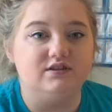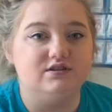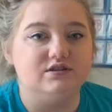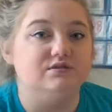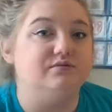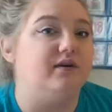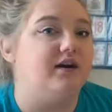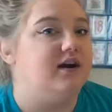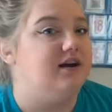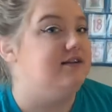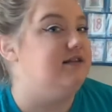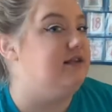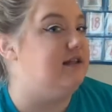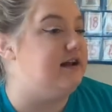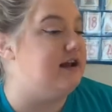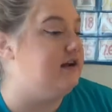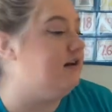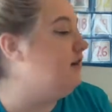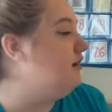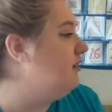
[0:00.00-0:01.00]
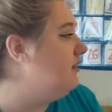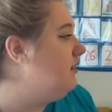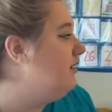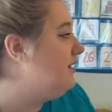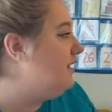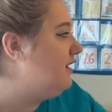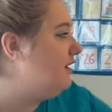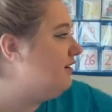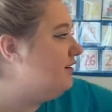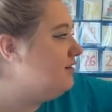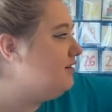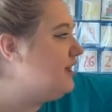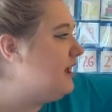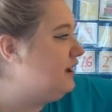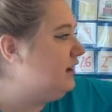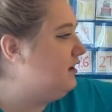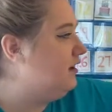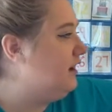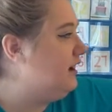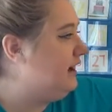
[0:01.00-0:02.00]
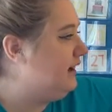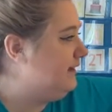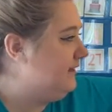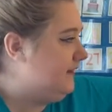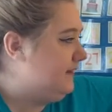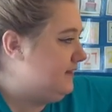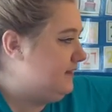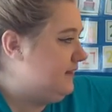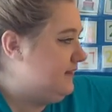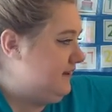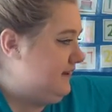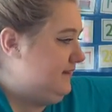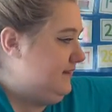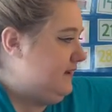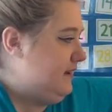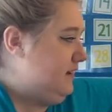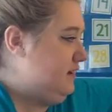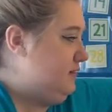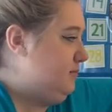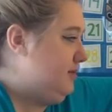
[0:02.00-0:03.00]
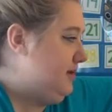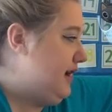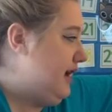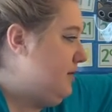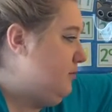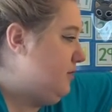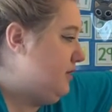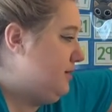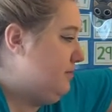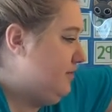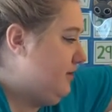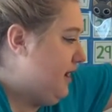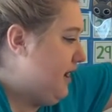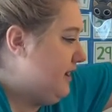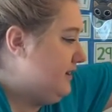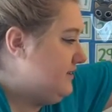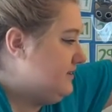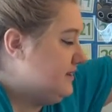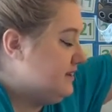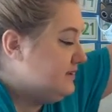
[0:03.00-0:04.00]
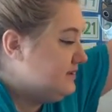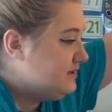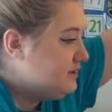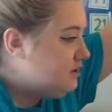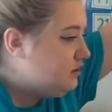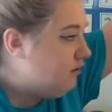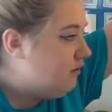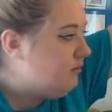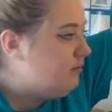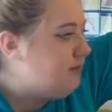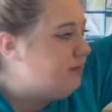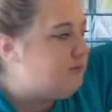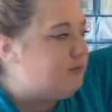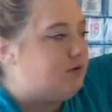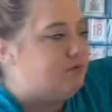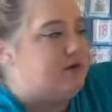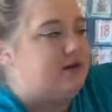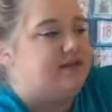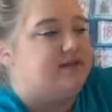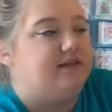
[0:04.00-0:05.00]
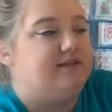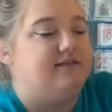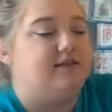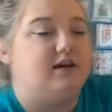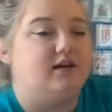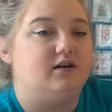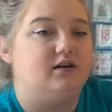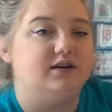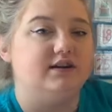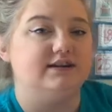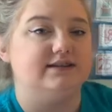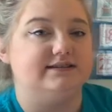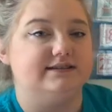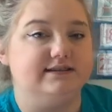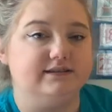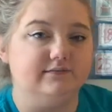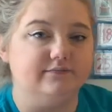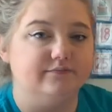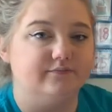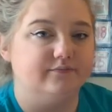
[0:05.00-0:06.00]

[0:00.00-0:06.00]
to do our letter. And our letter isn't this letter, but I want to practice. Do you remember what this letter is?